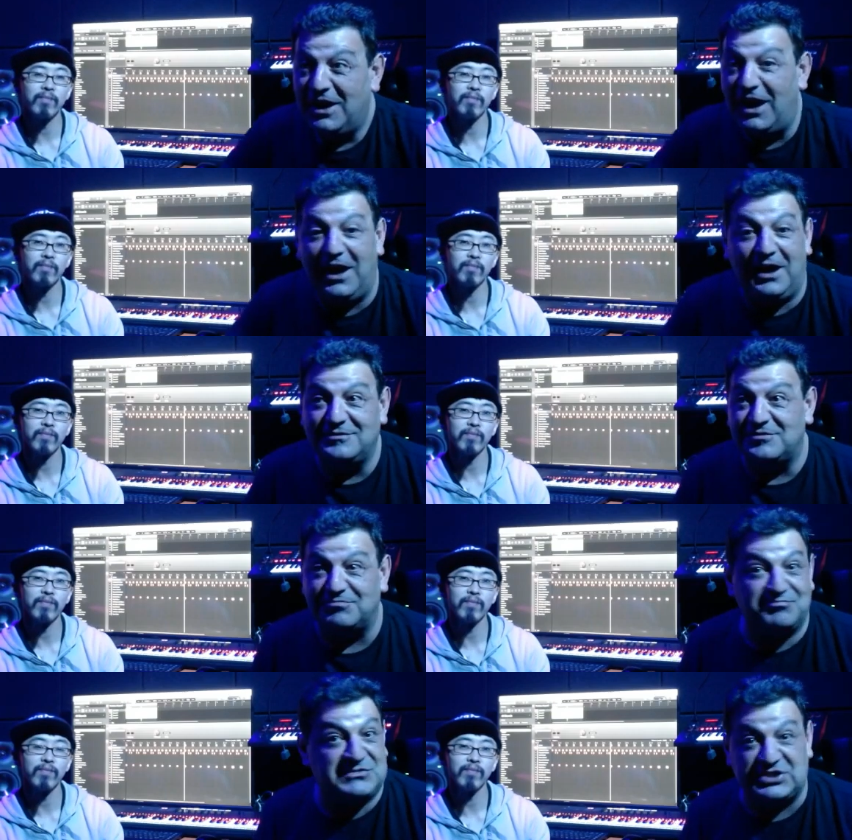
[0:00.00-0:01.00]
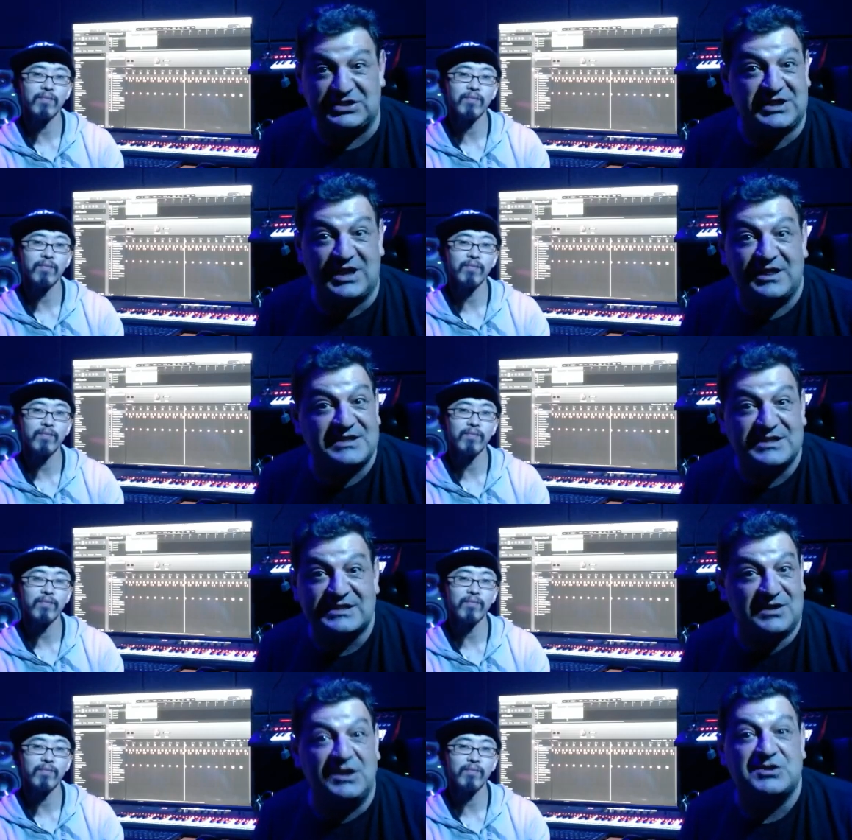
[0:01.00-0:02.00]
Speaker 1: and just this
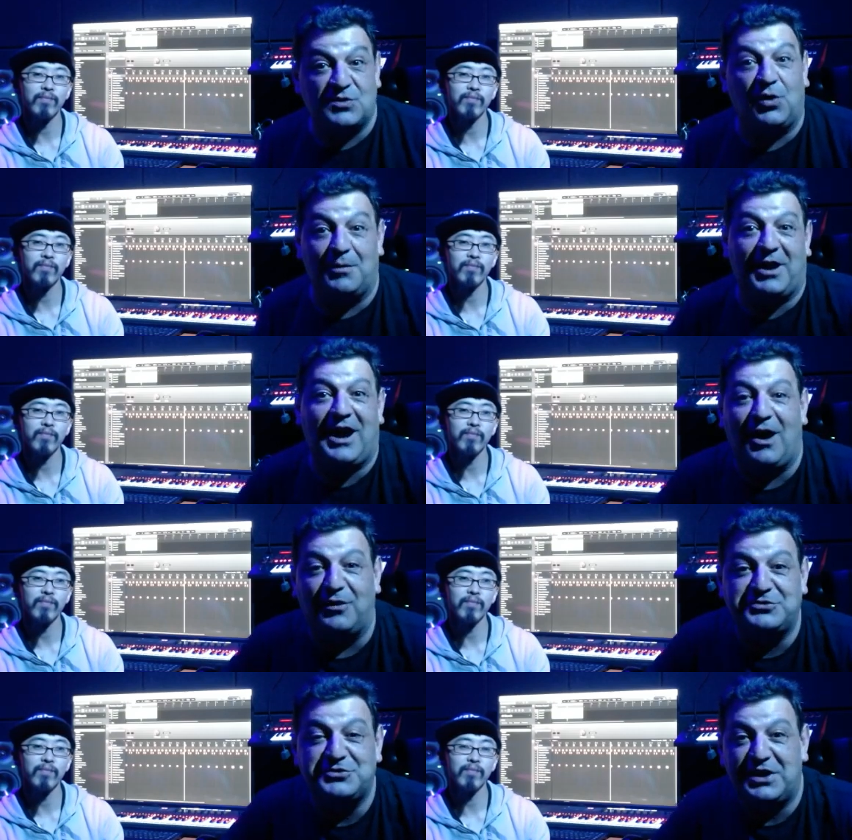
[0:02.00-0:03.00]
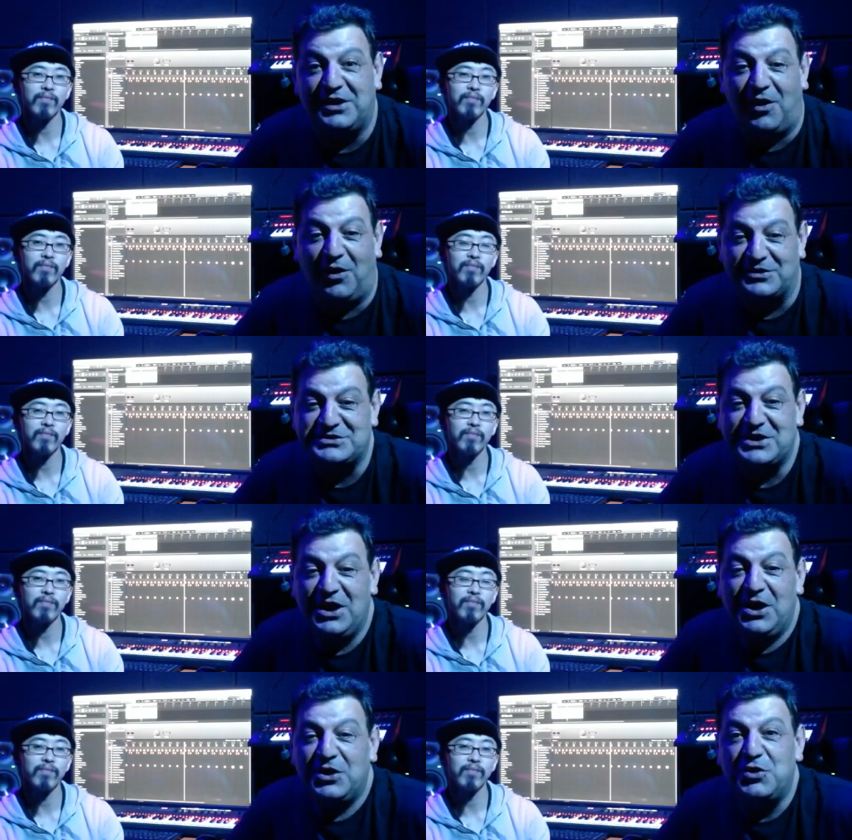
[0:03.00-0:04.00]
is it's all about how to enhance
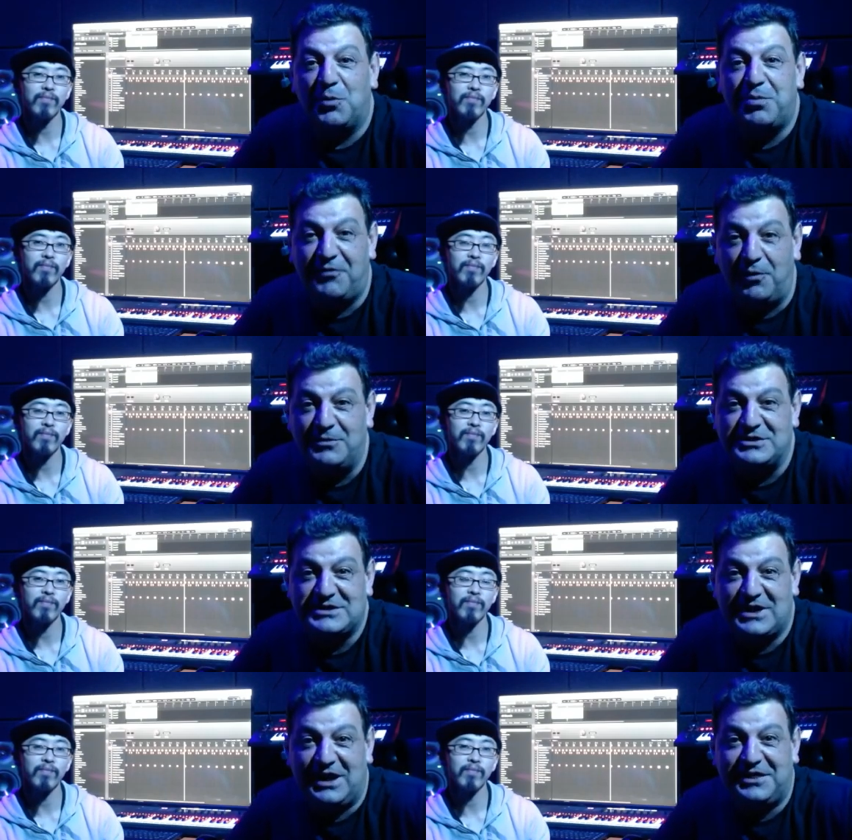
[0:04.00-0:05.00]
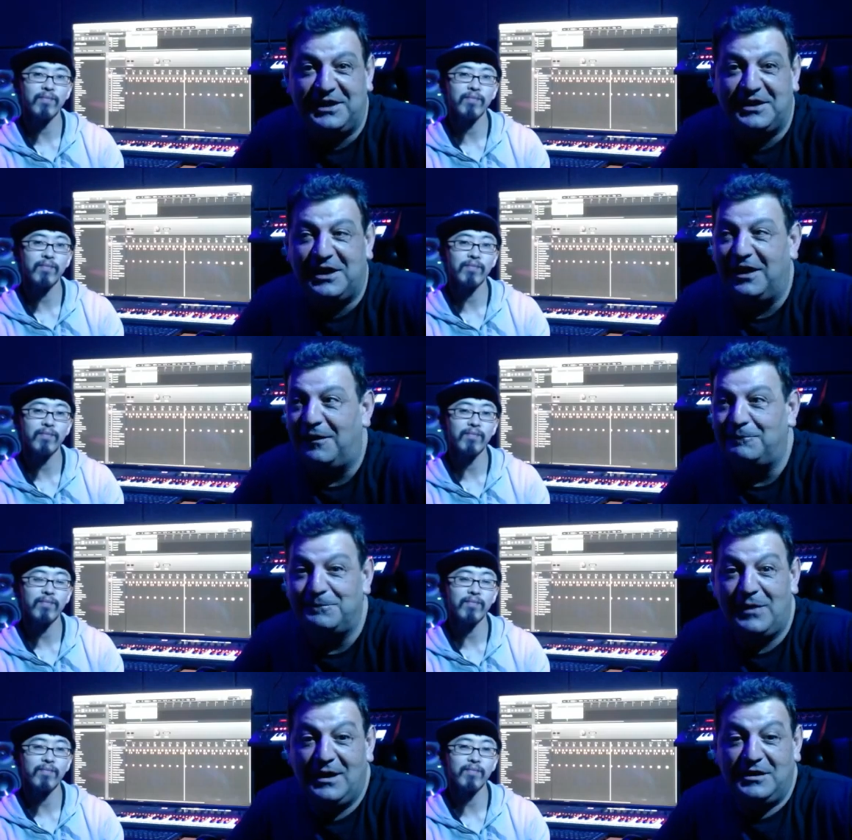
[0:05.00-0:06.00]
your performance. I think
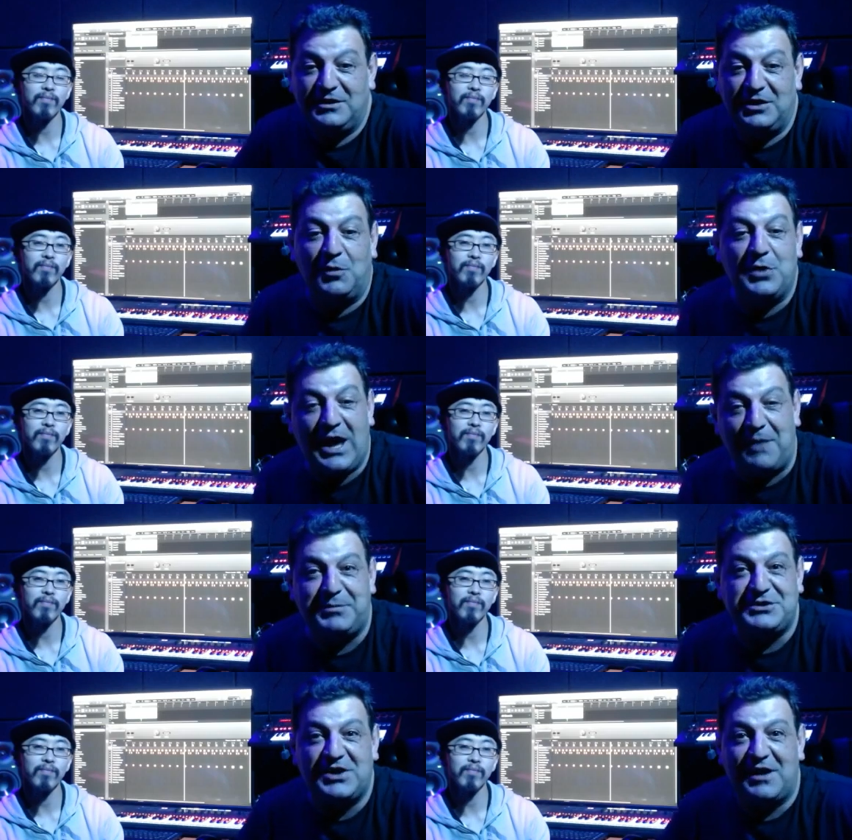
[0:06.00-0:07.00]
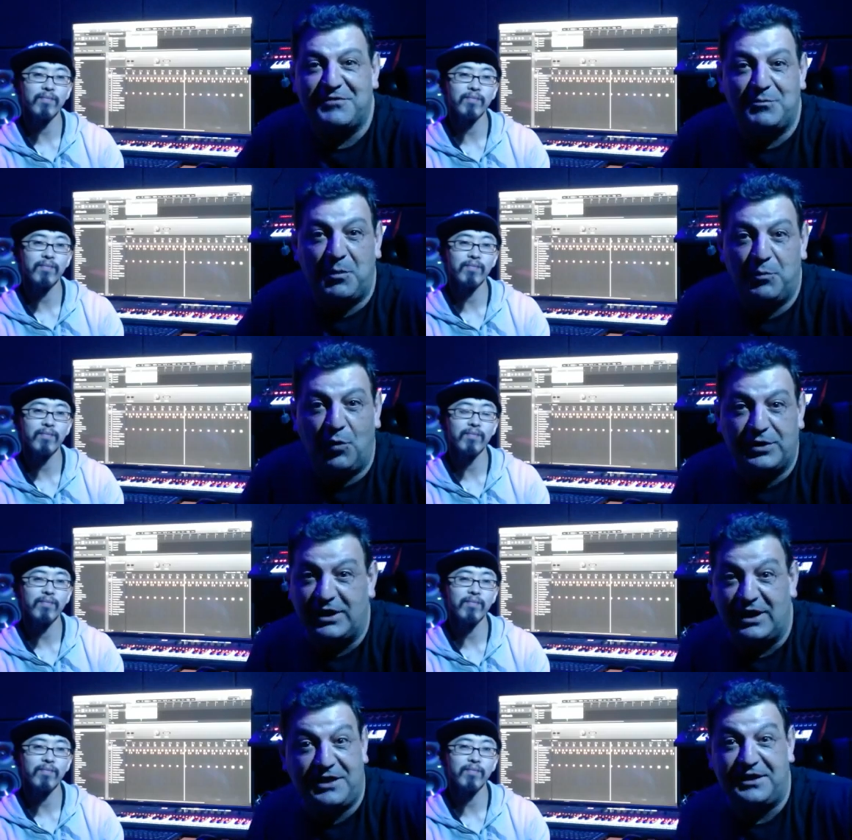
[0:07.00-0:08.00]
um, you know we're happy to have them on board.
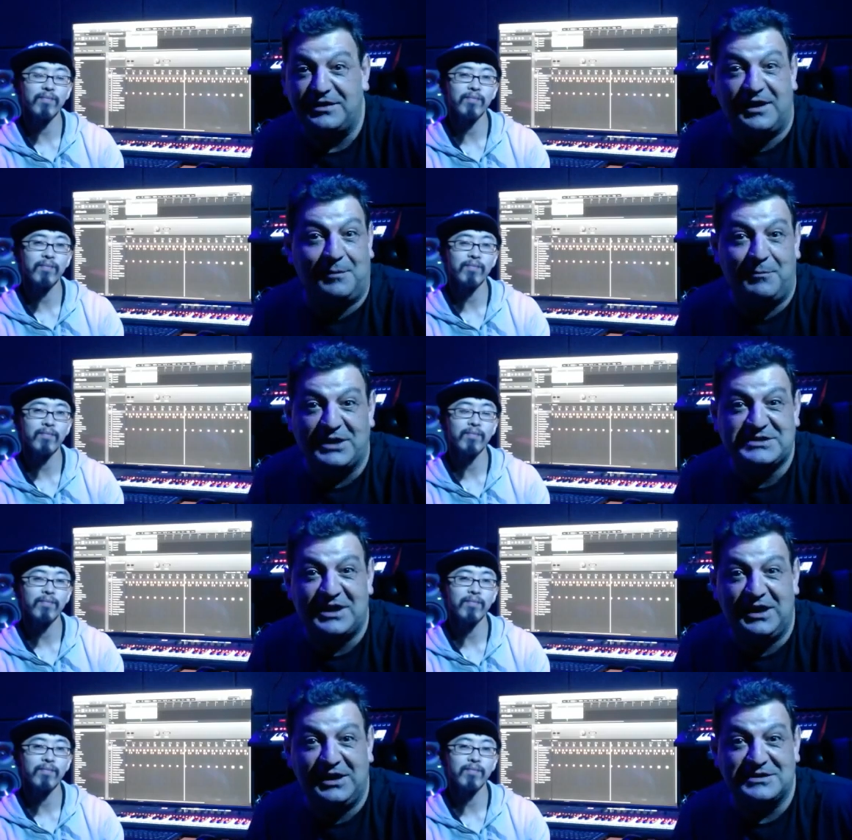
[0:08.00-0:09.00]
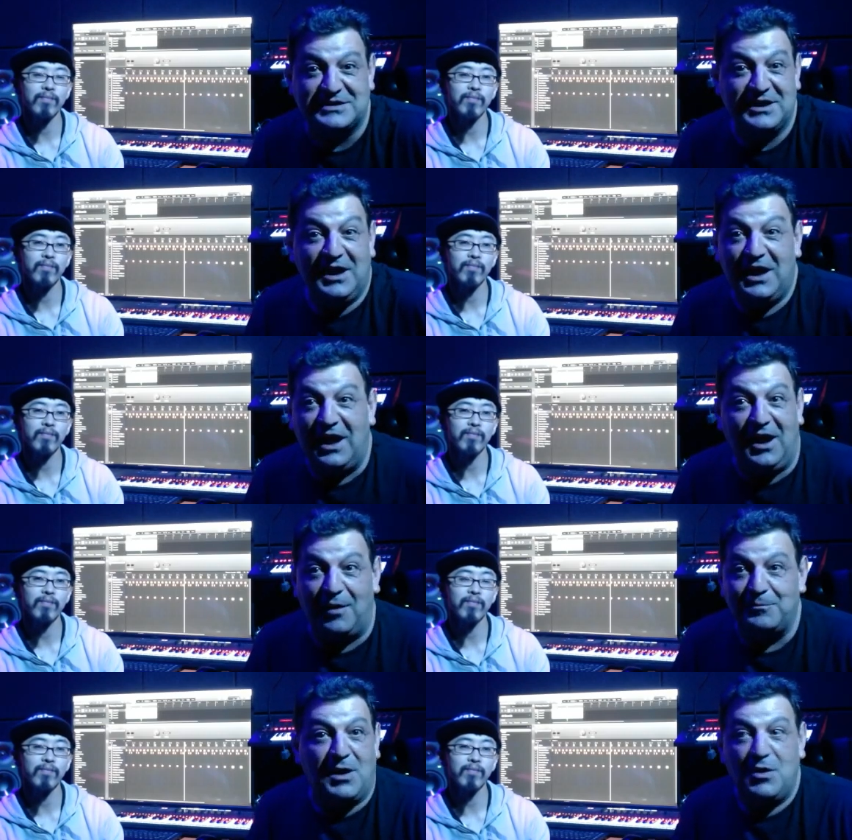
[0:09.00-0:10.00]
Another thing that I must say is
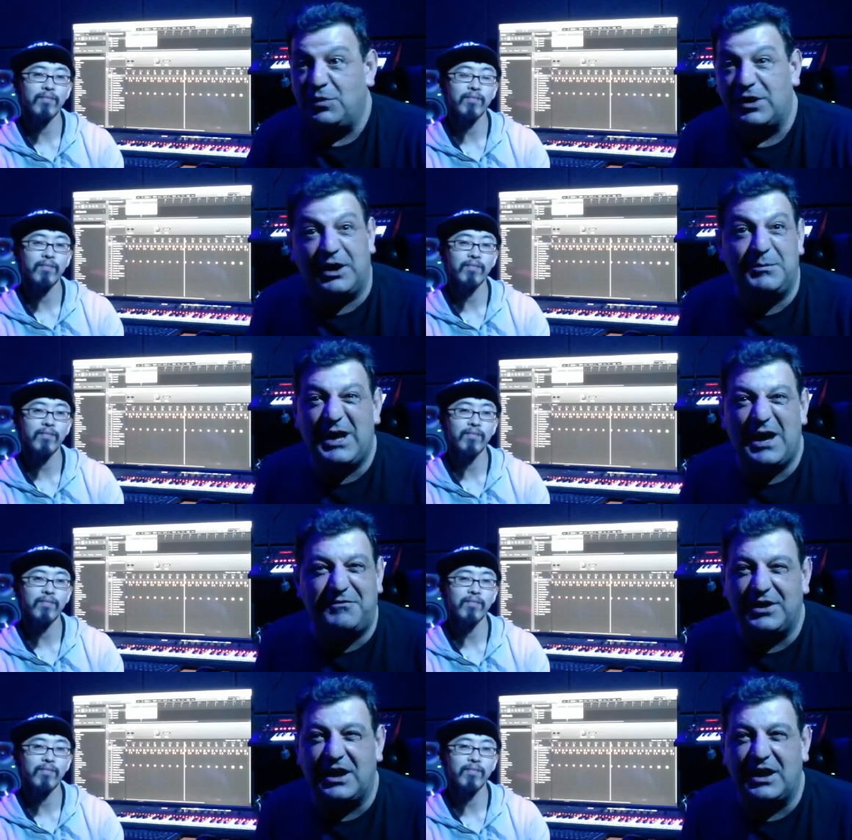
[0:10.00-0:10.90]
um, we're going to be having